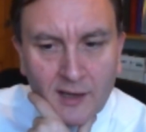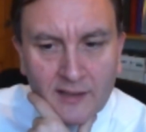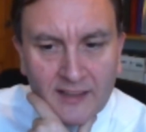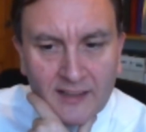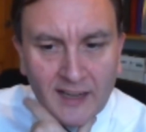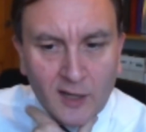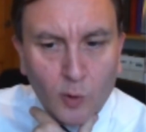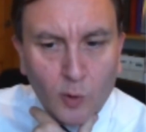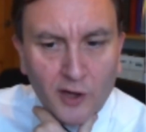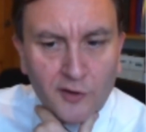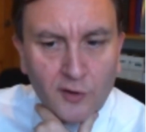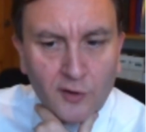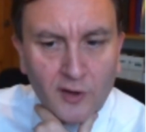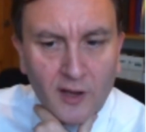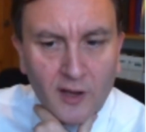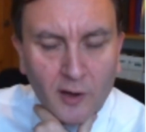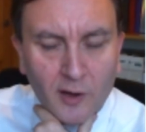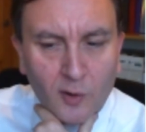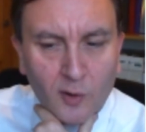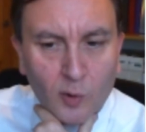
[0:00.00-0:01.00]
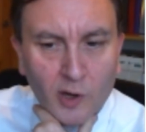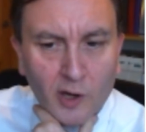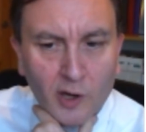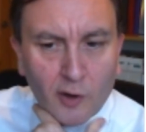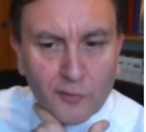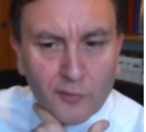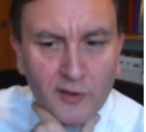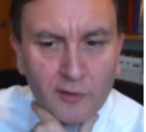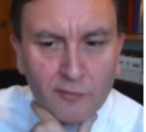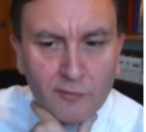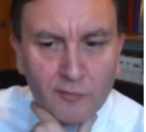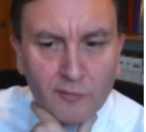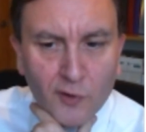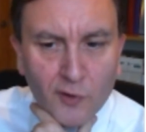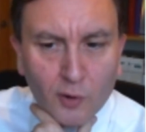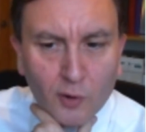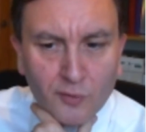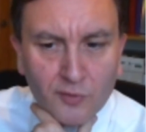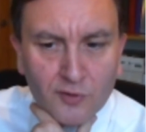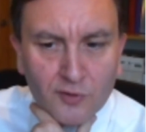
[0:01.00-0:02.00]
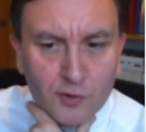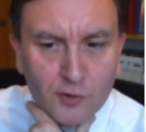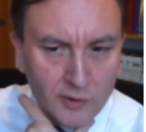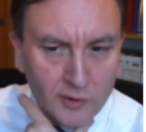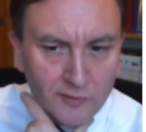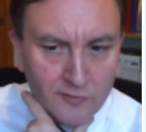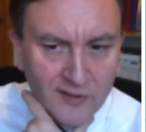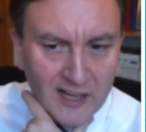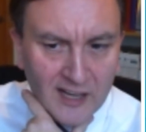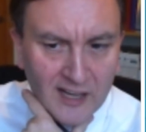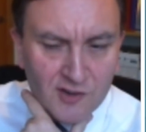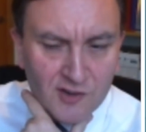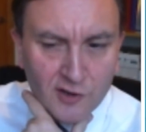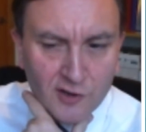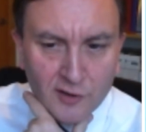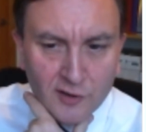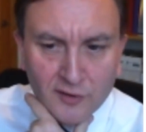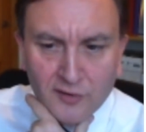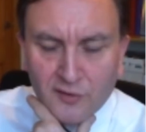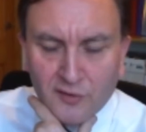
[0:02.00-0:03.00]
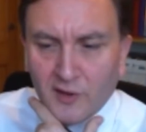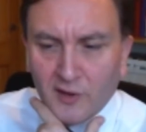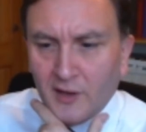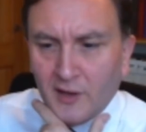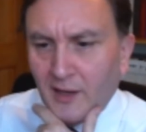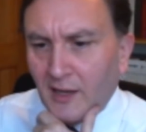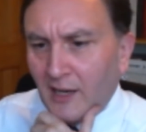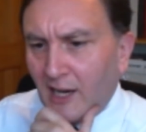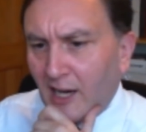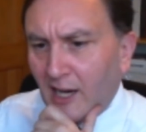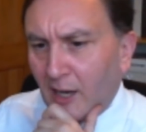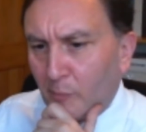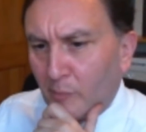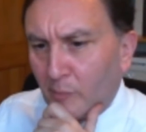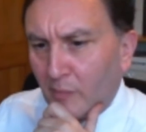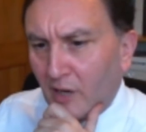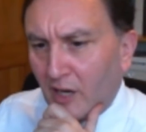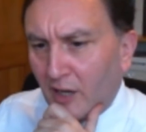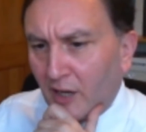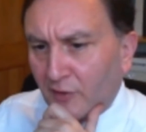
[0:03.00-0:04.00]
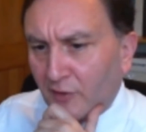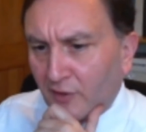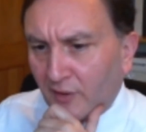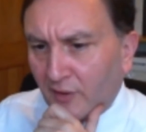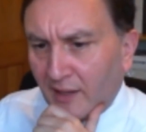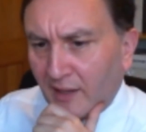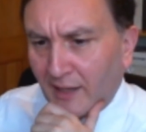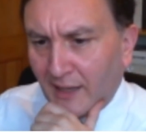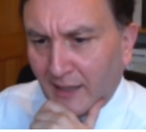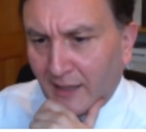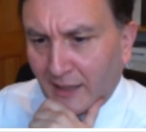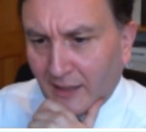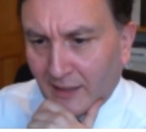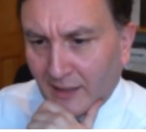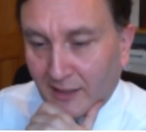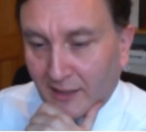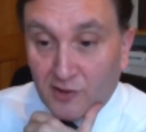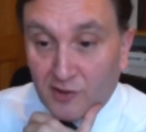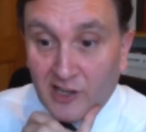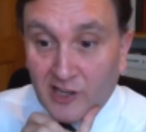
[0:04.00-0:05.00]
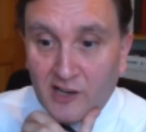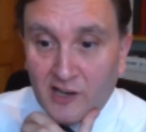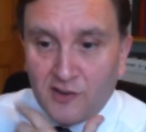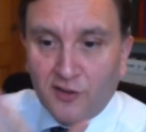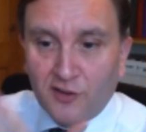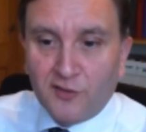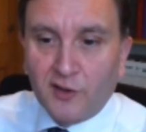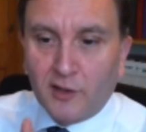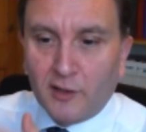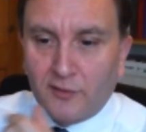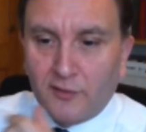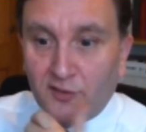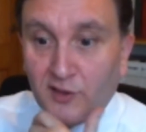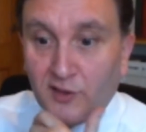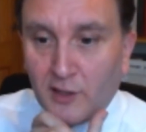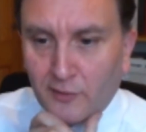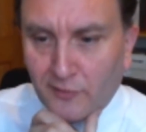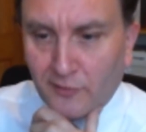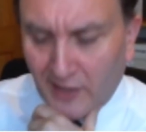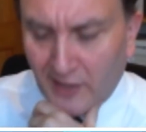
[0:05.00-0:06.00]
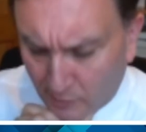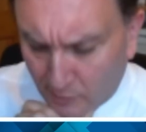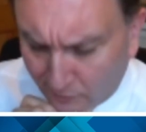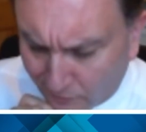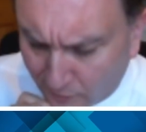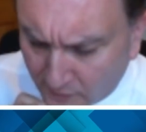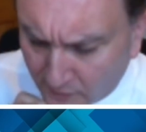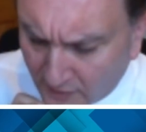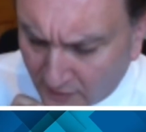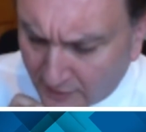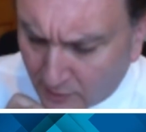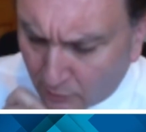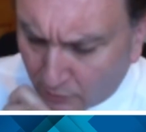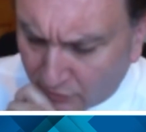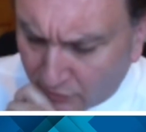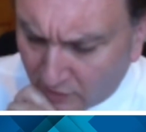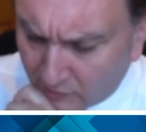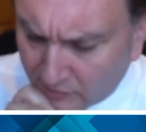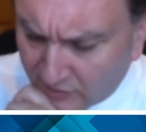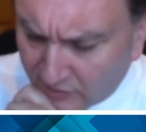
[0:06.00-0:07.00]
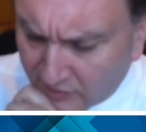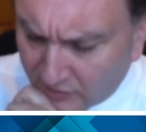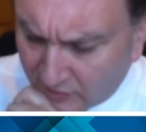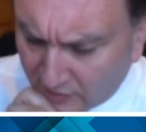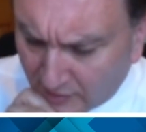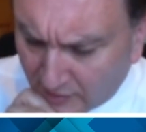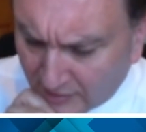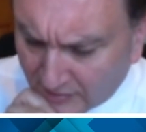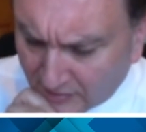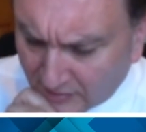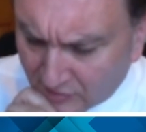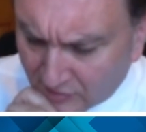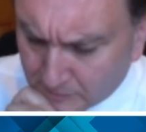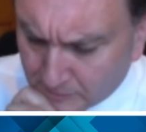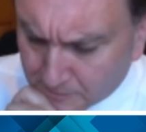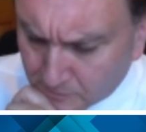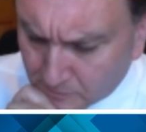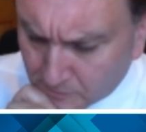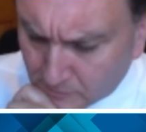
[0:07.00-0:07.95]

and that quite often involves joint ventures under the changes still available from the Legal Services Act.